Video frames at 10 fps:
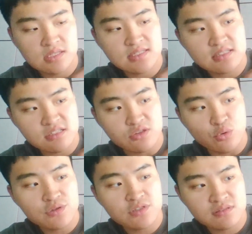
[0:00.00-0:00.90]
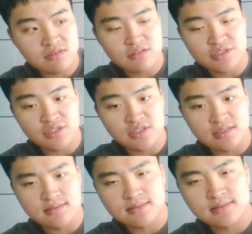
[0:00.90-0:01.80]
This is the NOR
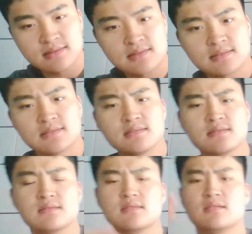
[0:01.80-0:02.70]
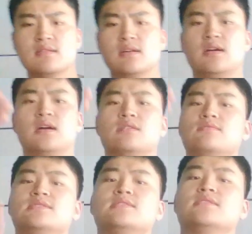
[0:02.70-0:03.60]
structures. How
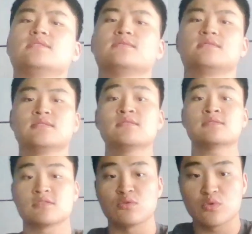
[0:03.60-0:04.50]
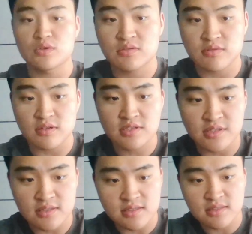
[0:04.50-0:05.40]
do I say this? This is the NOR
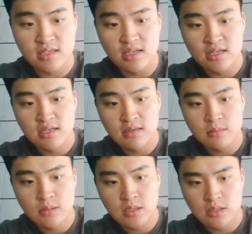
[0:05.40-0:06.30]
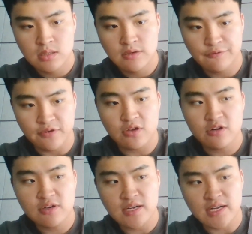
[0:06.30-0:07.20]
structures
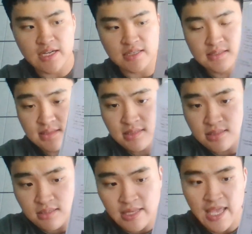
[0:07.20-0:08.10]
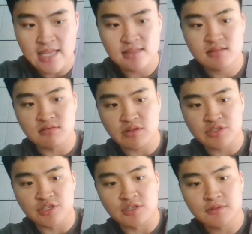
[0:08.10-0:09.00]
figure, and this is the NAND
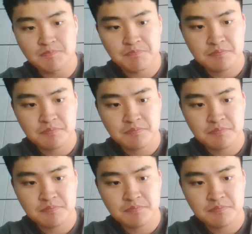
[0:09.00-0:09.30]
structure.